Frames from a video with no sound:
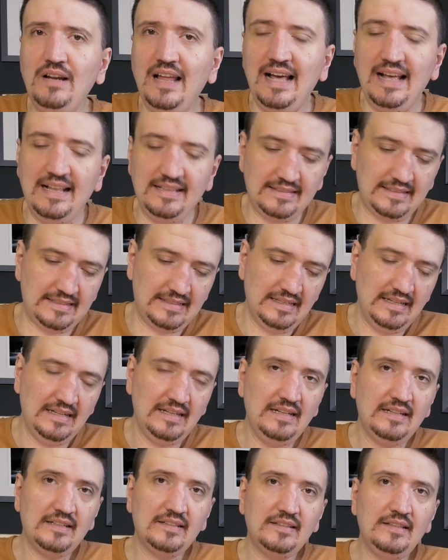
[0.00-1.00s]
lens,
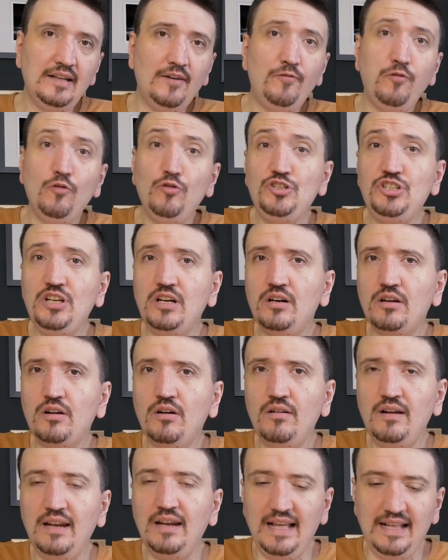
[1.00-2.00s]
the Fuji
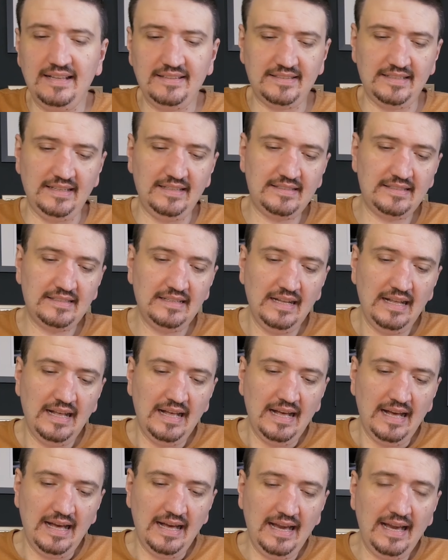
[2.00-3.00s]
Chron lenses,
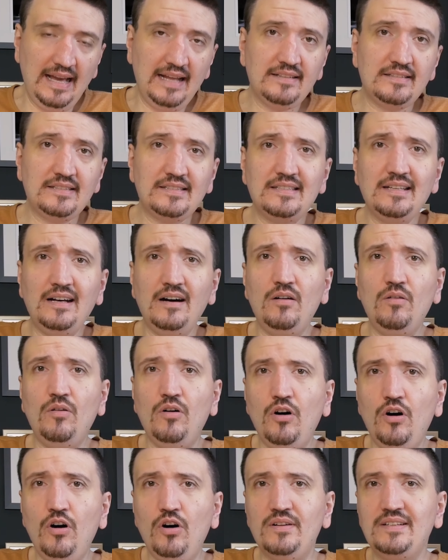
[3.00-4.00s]
and so
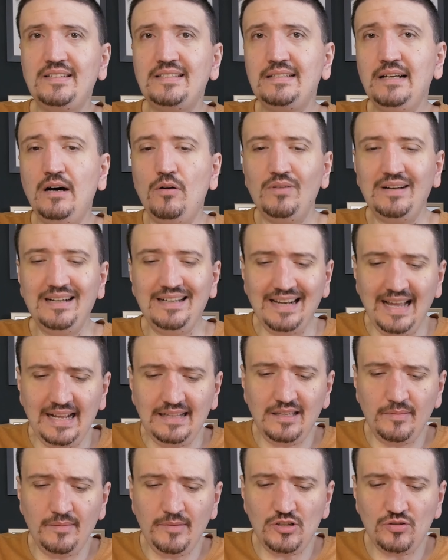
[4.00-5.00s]
on. So
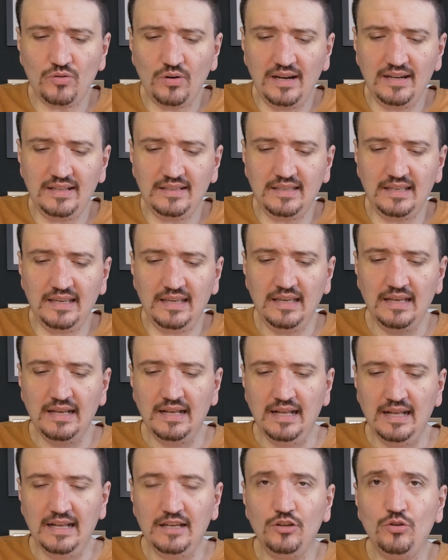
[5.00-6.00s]
great image quality,
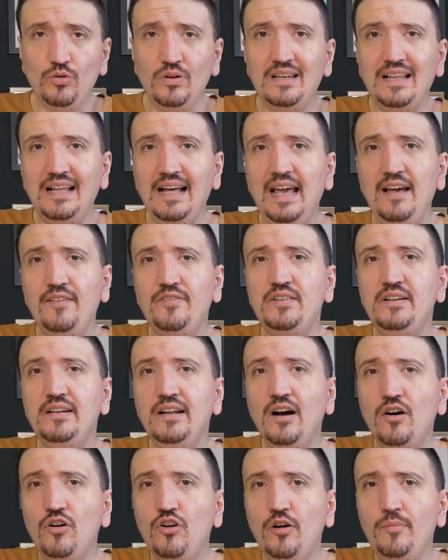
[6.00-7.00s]
you'll have
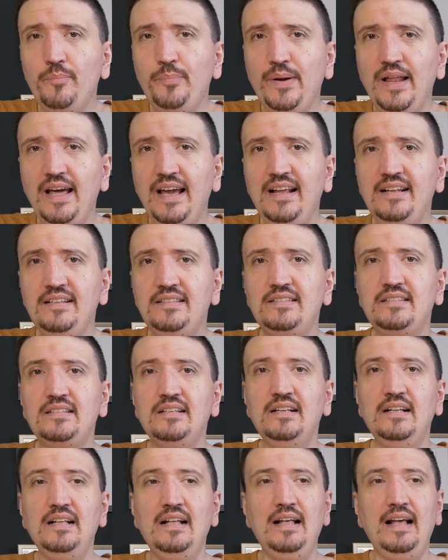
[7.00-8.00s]
no complaints,
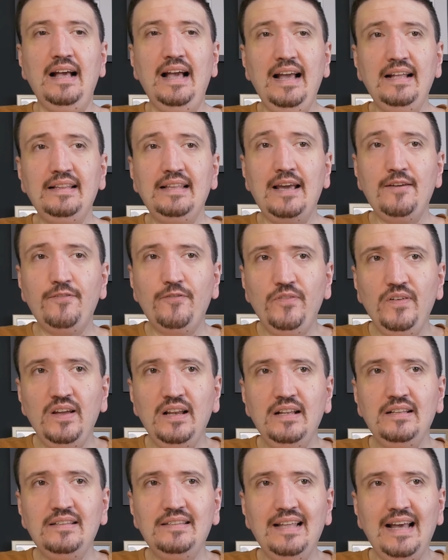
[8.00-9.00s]
and I
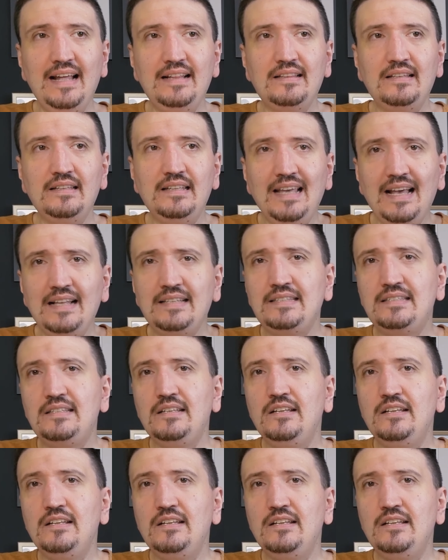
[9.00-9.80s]
feel that yes,